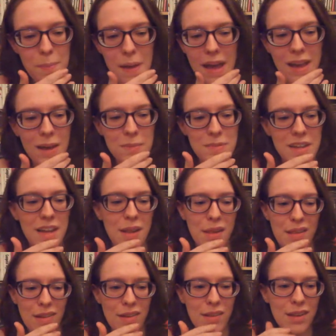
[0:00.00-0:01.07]
backup
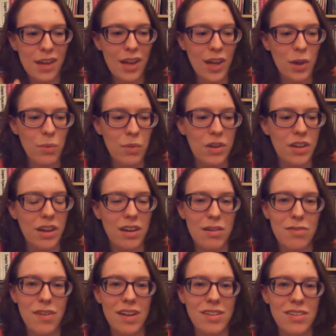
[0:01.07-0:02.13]
dancers were young
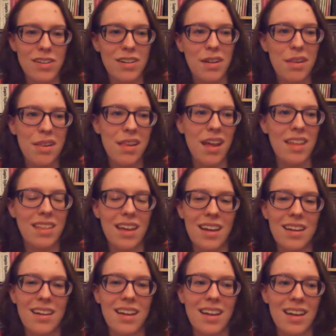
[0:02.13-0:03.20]
offenders, and
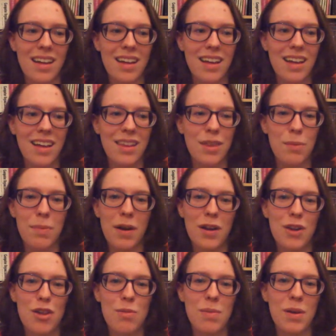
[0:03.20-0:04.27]
that their
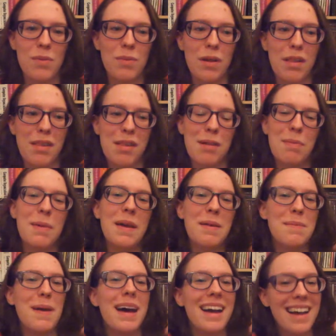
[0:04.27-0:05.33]
punishment was to
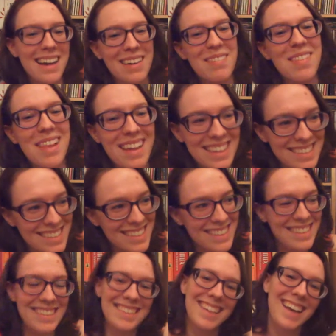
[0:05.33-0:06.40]
be backup
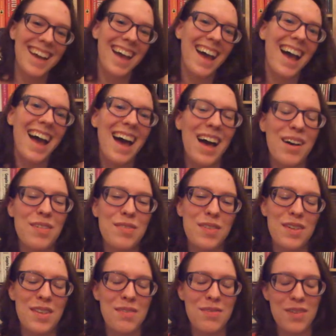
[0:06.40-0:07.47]
dancers
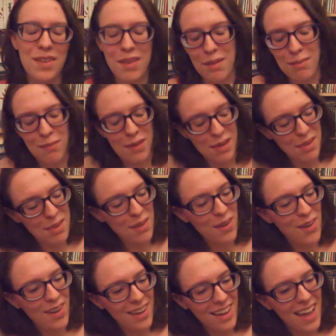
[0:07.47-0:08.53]
for this one
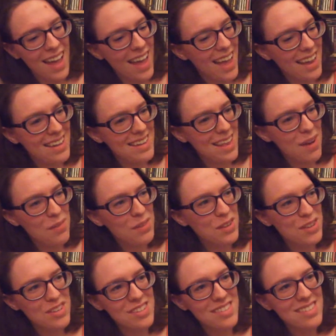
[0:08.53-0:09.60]
song. And that was,
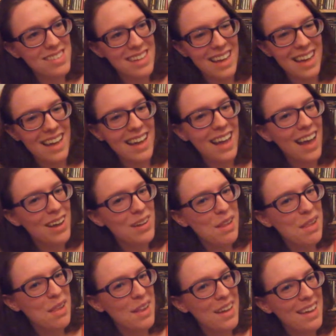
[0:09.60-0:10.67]
yeah, I could
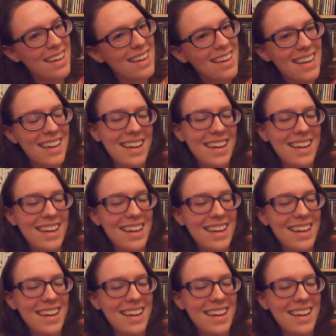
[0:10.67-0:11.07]
see it,